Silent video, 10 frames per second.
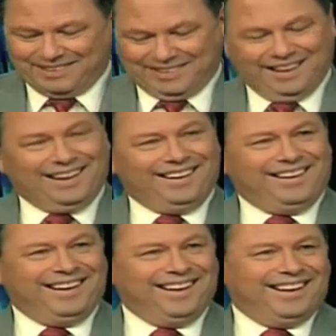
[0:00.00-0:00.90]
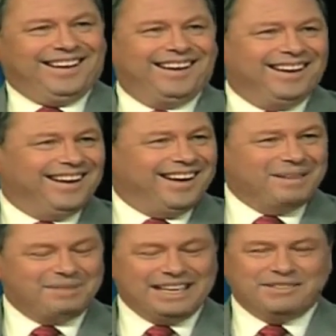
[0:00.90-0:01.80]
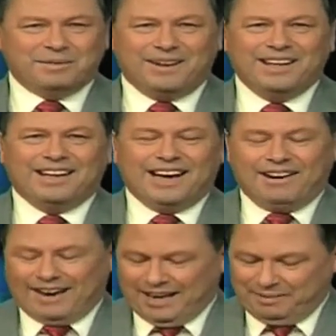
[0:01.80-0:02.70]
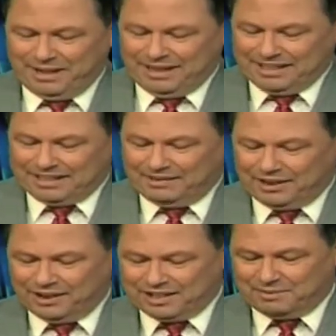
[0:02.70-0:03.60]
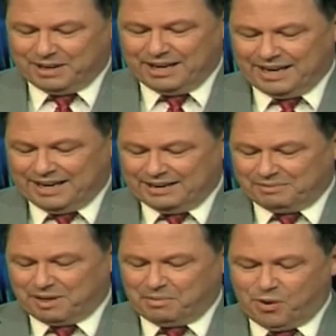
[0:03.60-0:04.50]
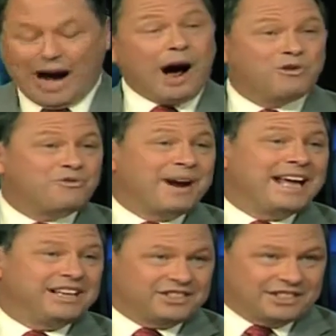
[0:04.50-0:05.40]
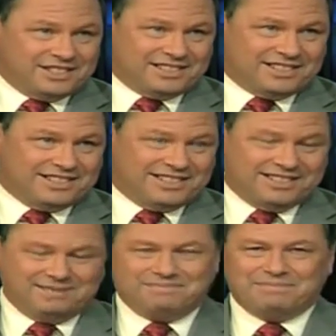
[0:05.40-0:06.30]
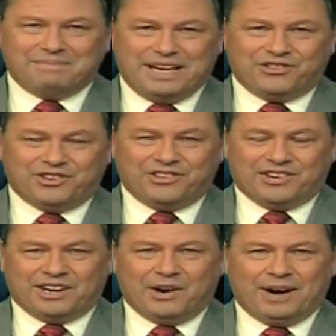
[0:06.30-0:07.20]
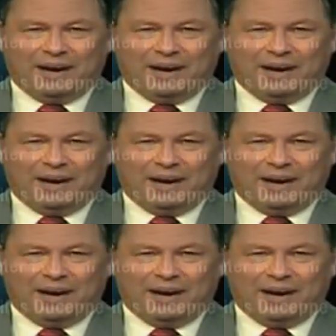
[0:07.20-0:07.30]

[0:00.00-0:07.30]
a safe Liberal seat. Unbelievable. All right, let's have a look at some of the more outrageous pensions that are going out